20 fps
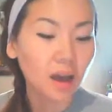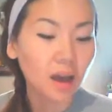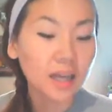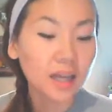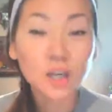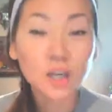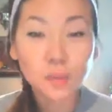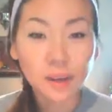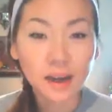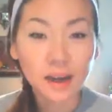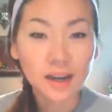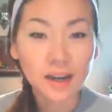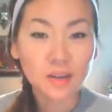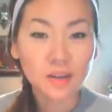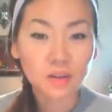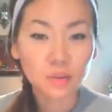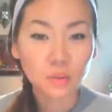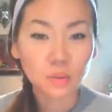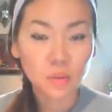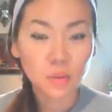In your
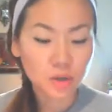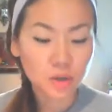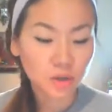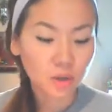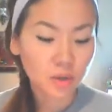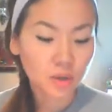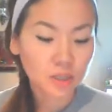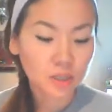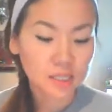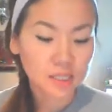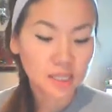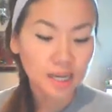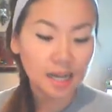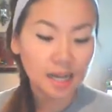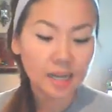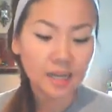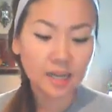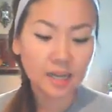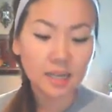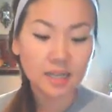packet, what you're going to
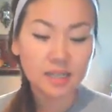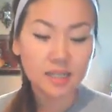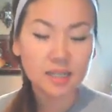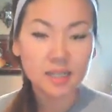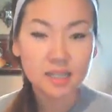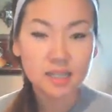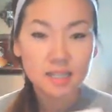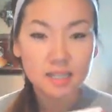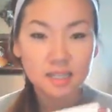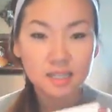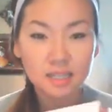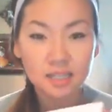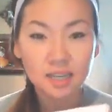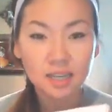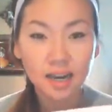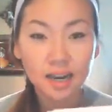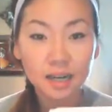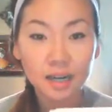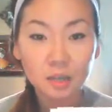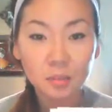get is this
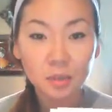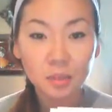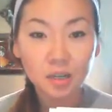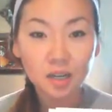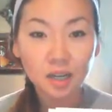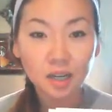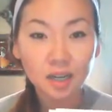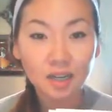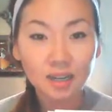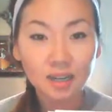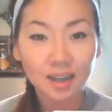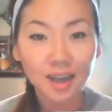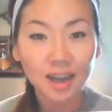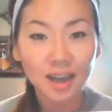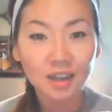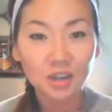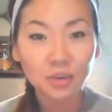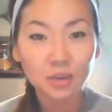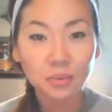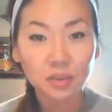guidebook,
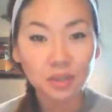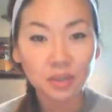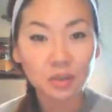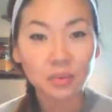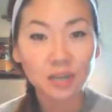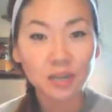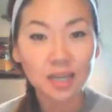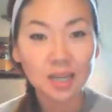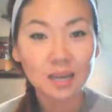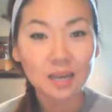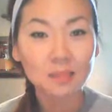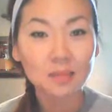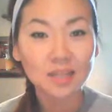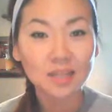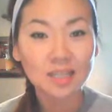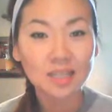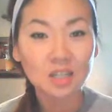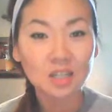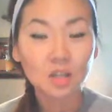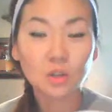and you really want to keep
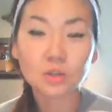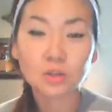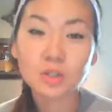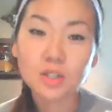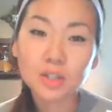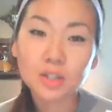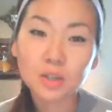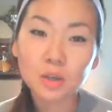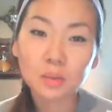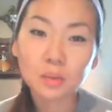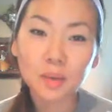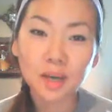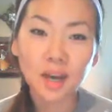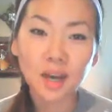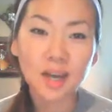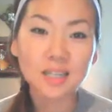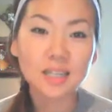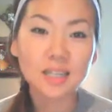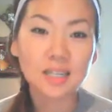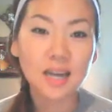this close to you
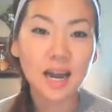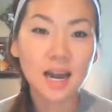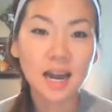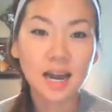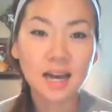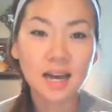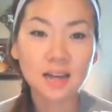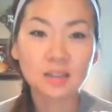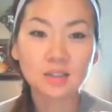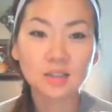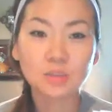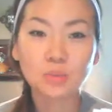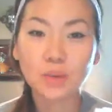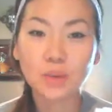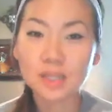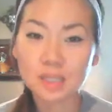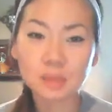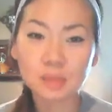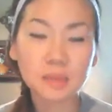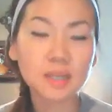because it has
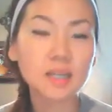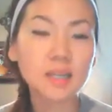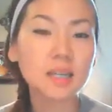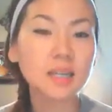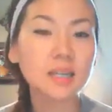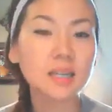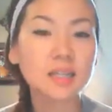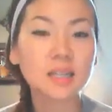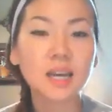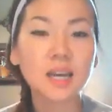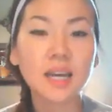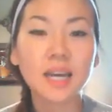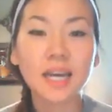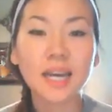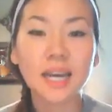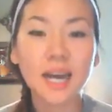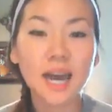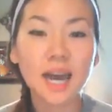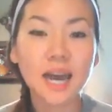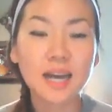recipes,
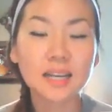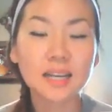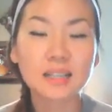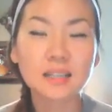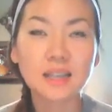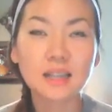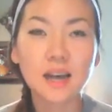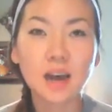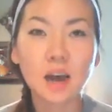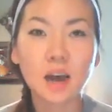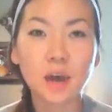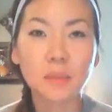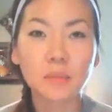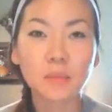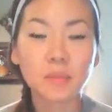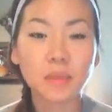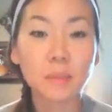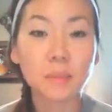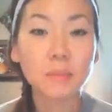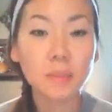it has
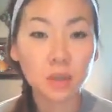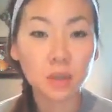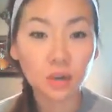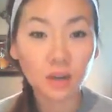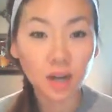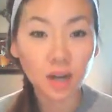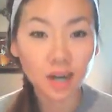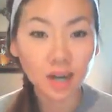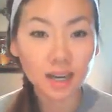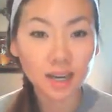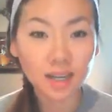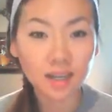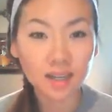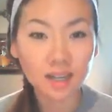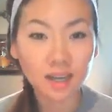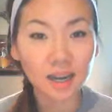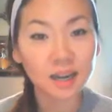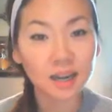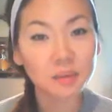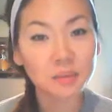the meal guide
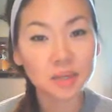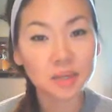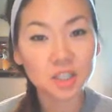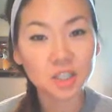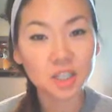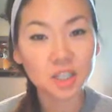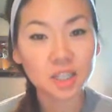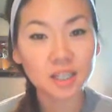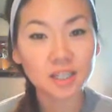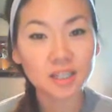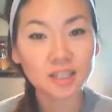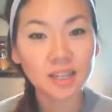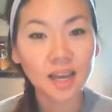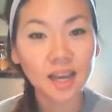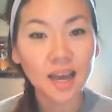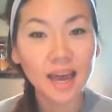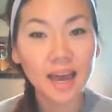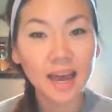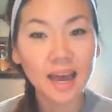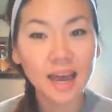that I had mentioned,
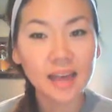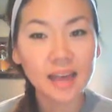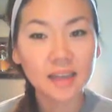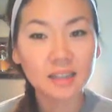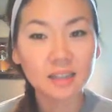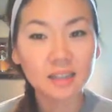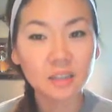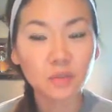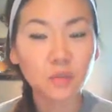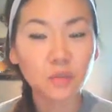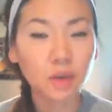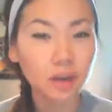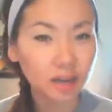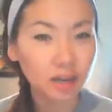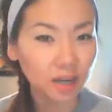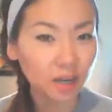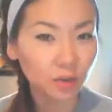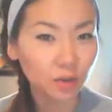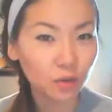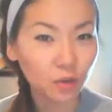and
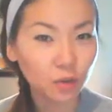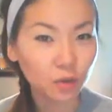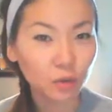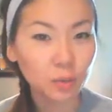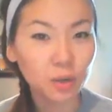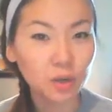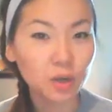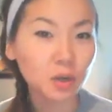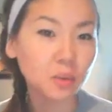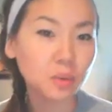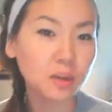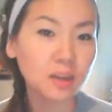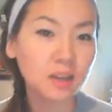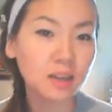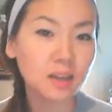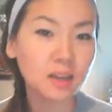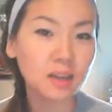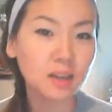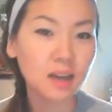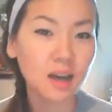if you're familiar with
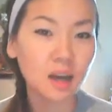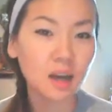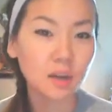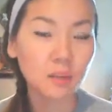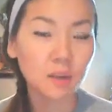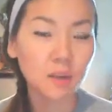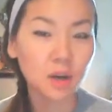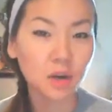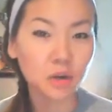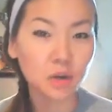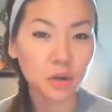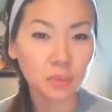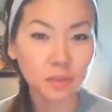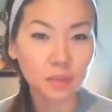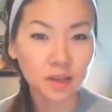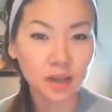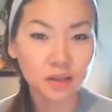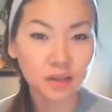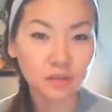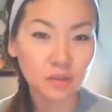a group
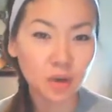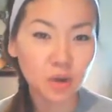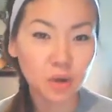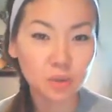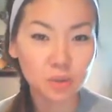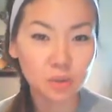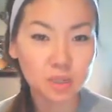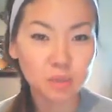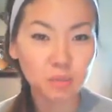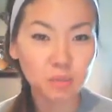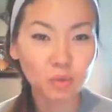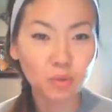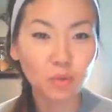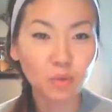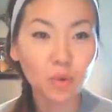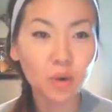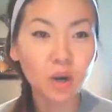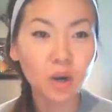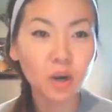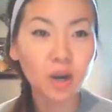that I've hosted
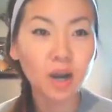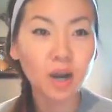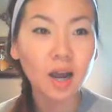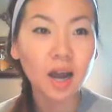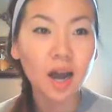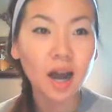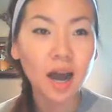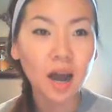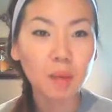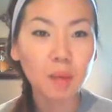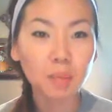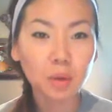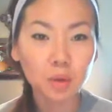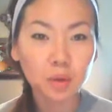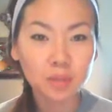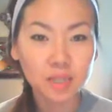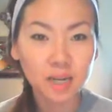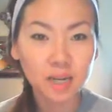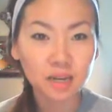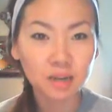before, I
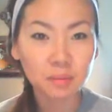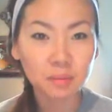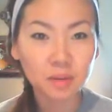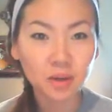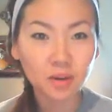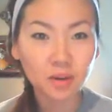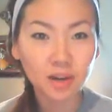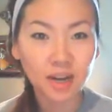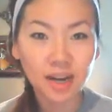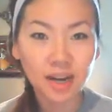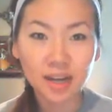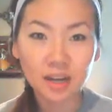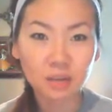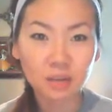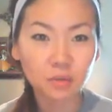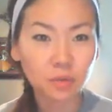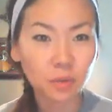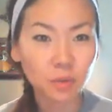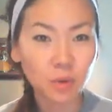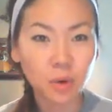broke down a meal
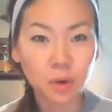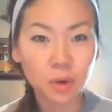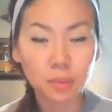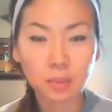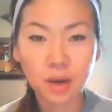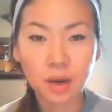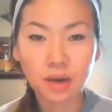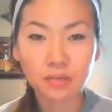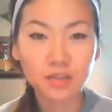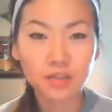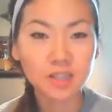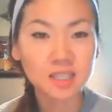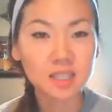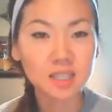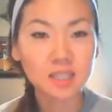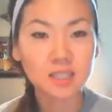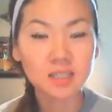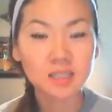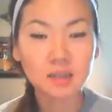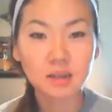guide for
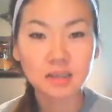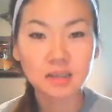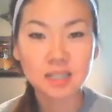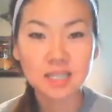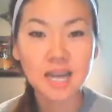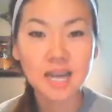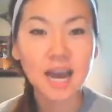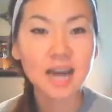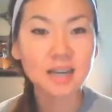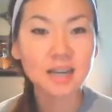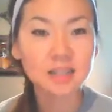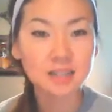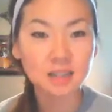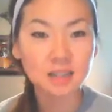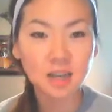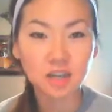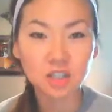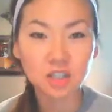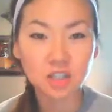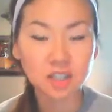breakfast, snacks,
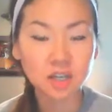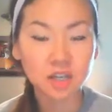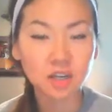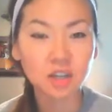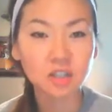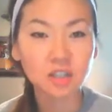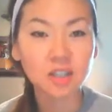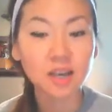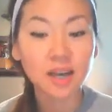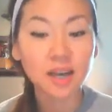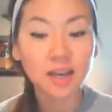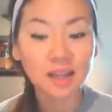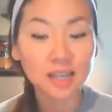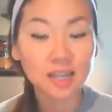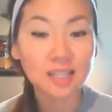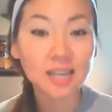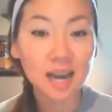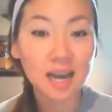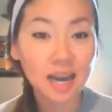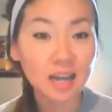lunch, dinners.
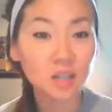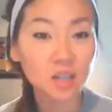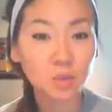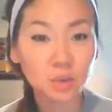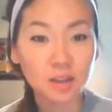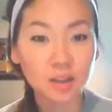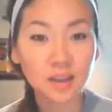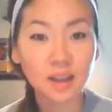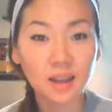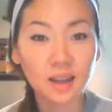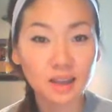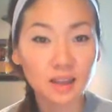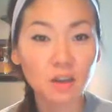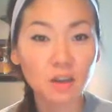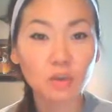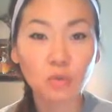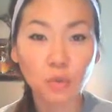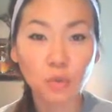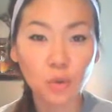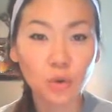This has one in
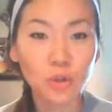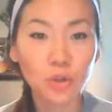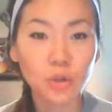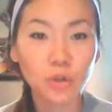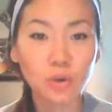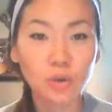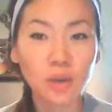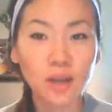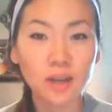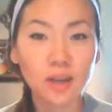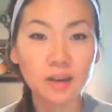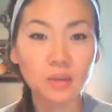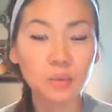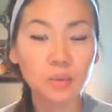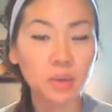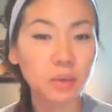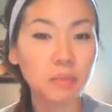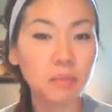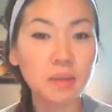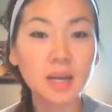there for you and
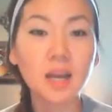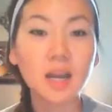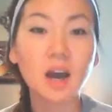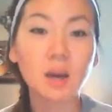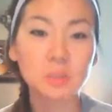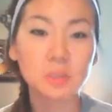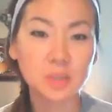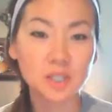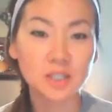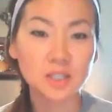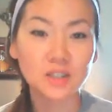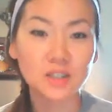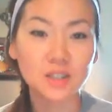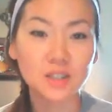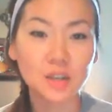with many options.